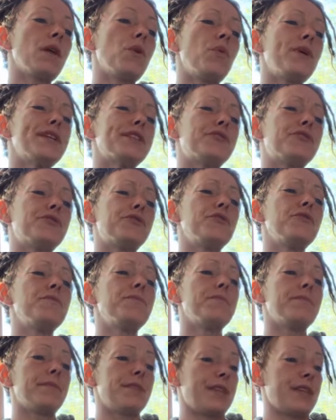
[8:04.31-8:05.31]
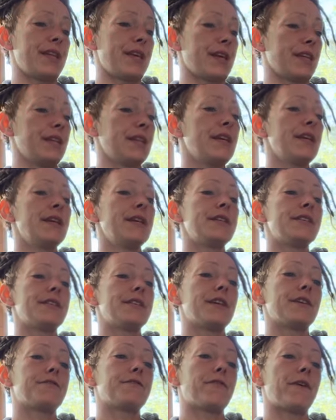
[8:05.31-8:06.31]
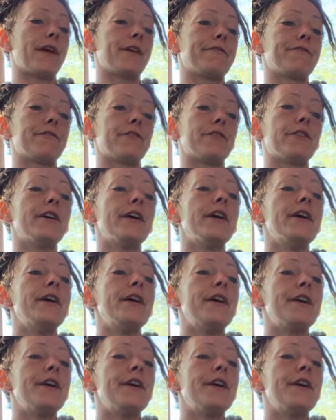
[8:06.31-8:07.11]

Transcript: We assume then, says Frankfort,